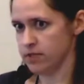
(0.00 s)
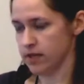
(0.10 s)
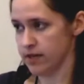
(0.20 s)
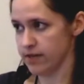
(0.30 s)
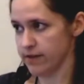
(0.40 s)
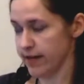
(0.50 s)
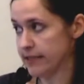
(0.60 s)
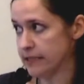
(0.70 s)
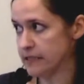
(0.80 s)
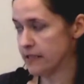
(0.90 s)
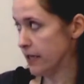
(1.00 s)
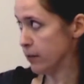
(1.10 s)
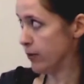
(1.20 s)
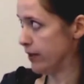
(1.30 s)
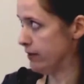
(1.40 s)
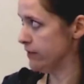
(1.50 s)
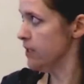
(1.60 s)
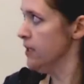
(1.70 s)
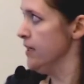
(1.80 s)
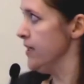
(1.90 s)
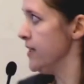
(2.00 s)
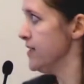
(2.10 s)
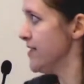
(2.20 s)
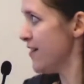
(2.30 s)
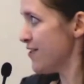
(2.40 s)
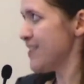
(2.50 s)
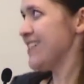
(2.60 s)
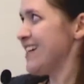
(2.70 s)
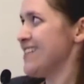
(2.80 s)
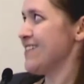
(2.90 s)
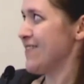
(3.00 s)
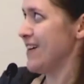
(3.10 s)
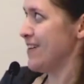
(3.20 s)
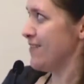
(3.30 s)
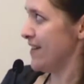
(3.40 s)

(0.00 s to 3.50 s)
done any violence that I'm aware of. In several studies on violent